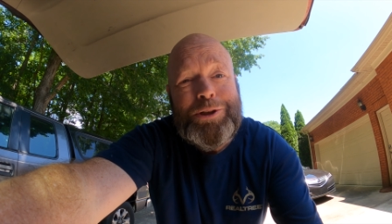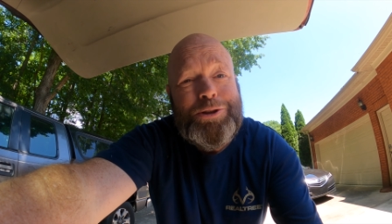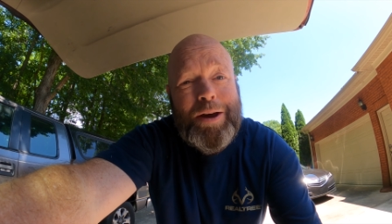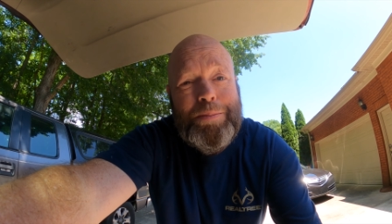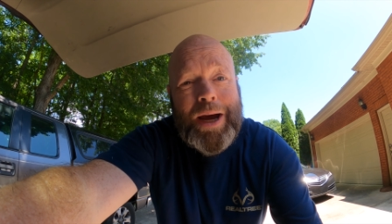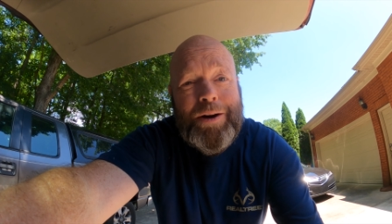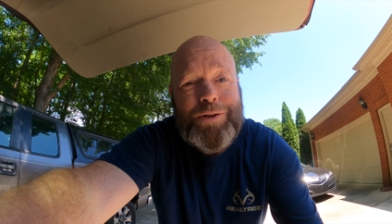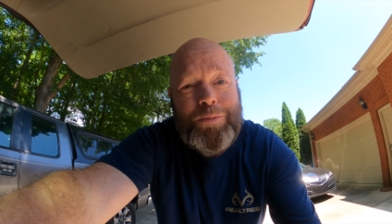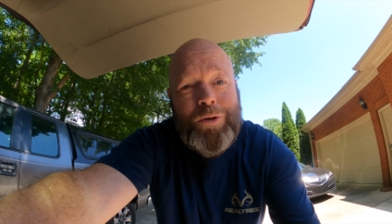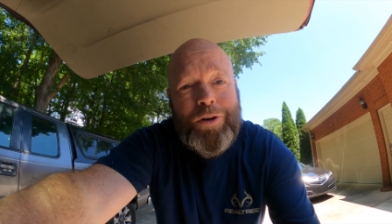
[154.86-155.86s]
would you have
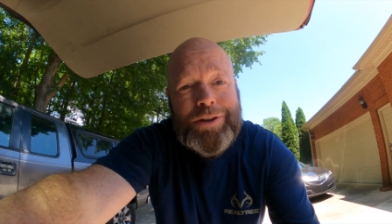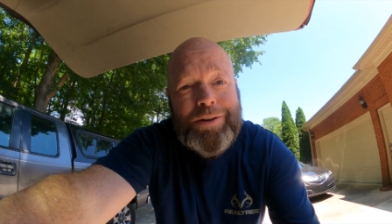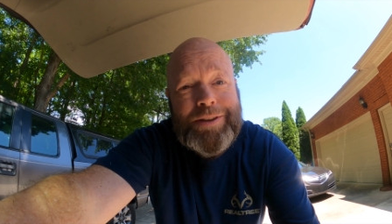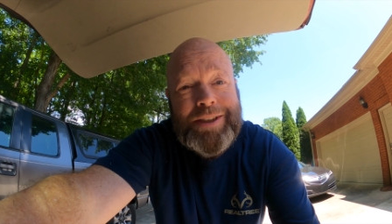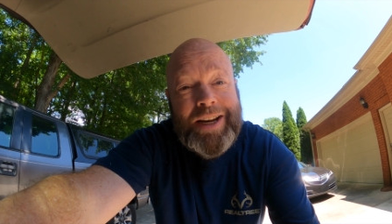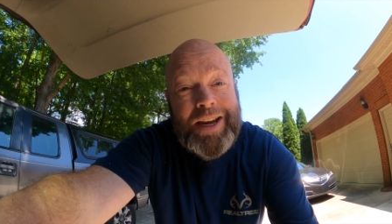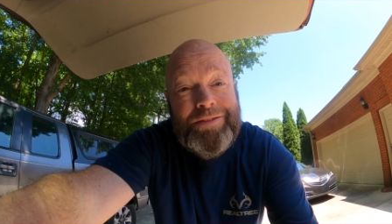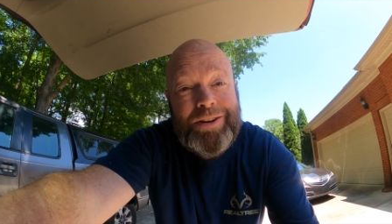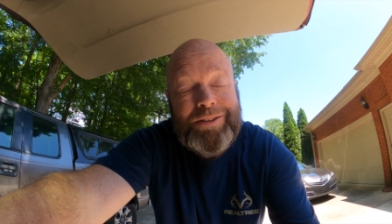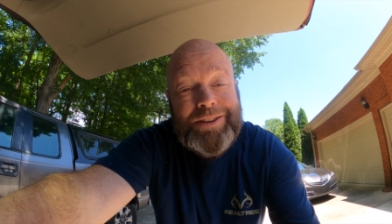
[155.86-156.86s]
buyer's remorse on a set of
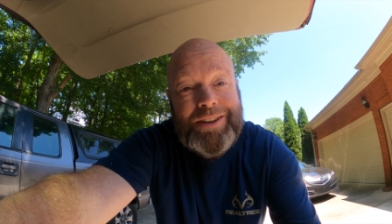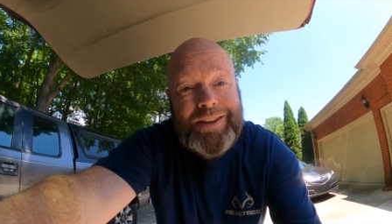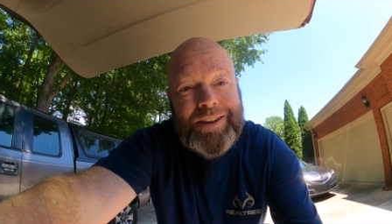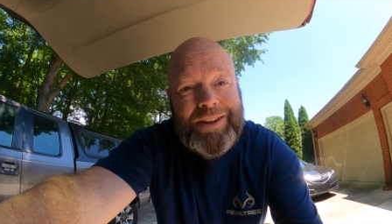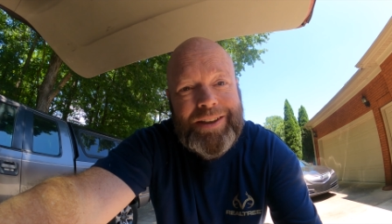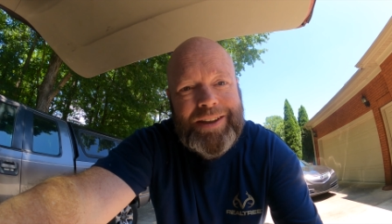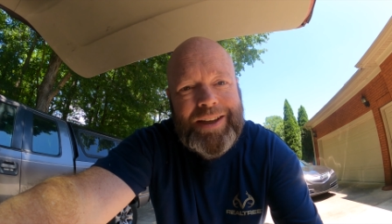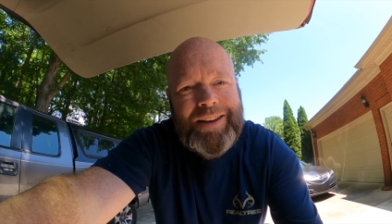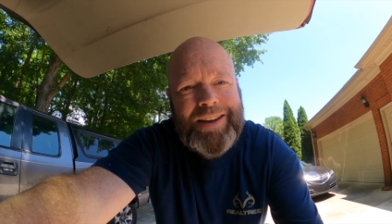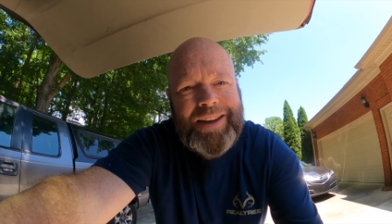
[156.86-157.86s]
headphones?
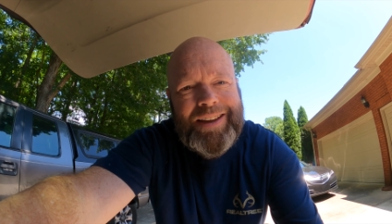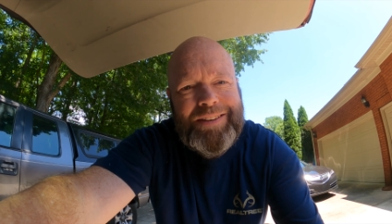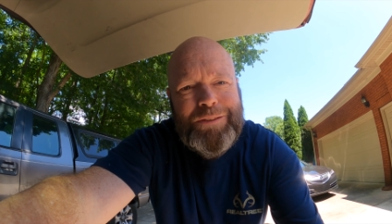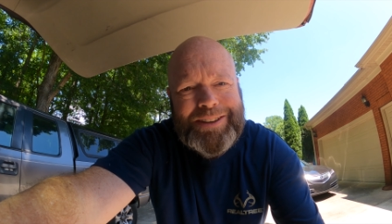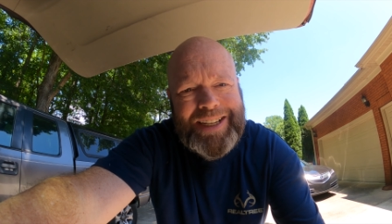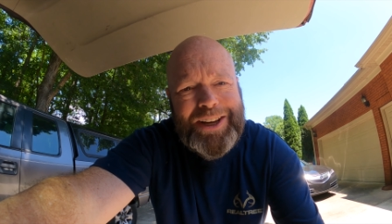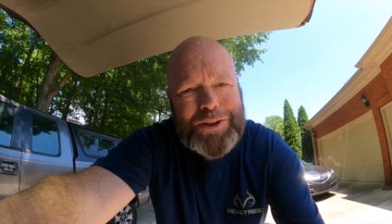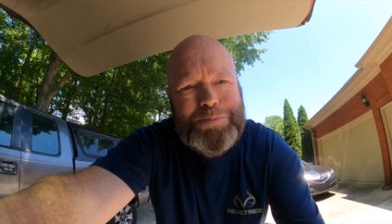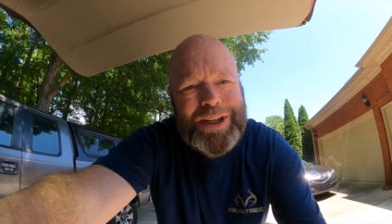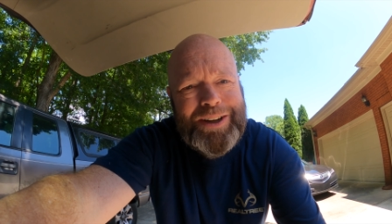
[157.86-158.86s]
Well, tell
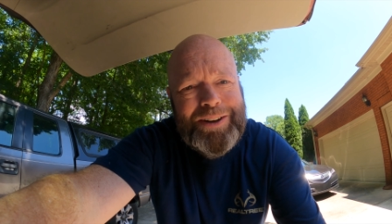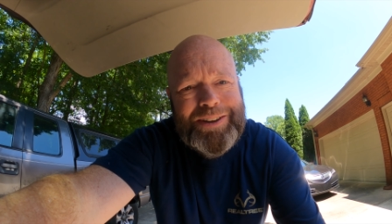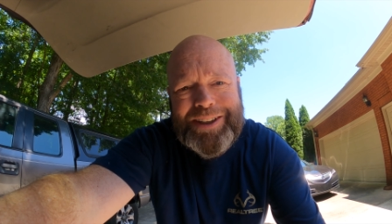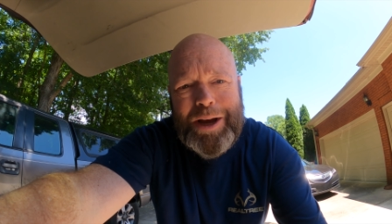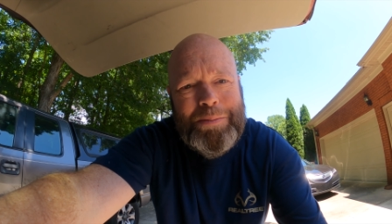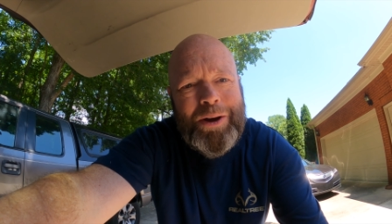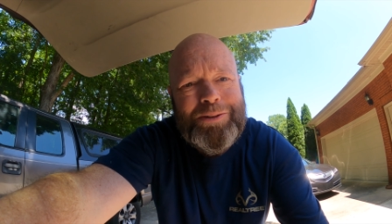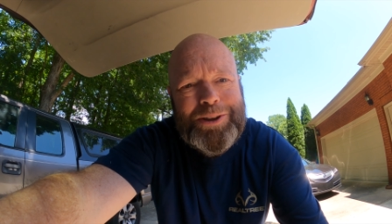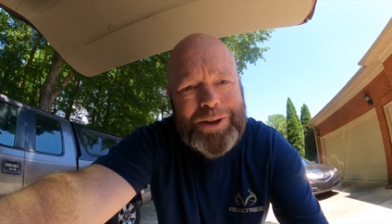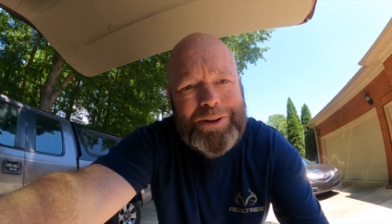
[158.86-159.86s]
us, Beard. Come
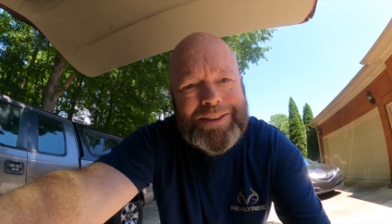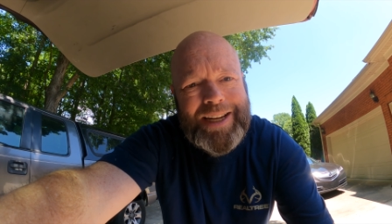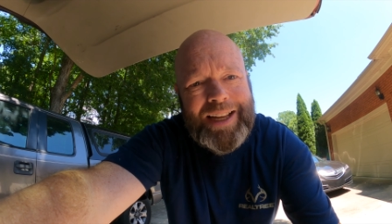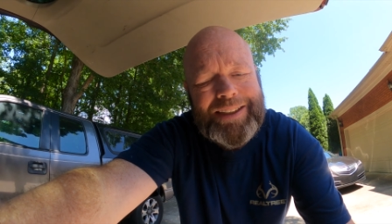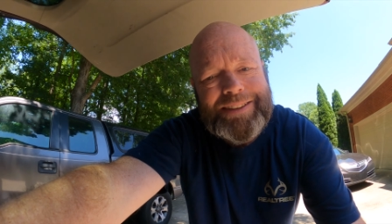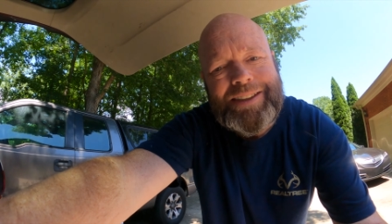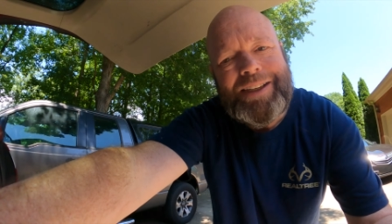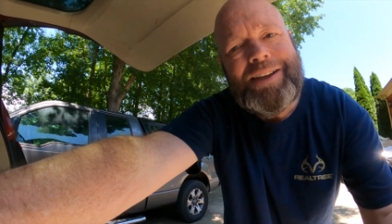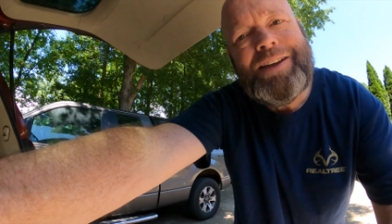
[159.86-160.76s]
on, dude. Tell us.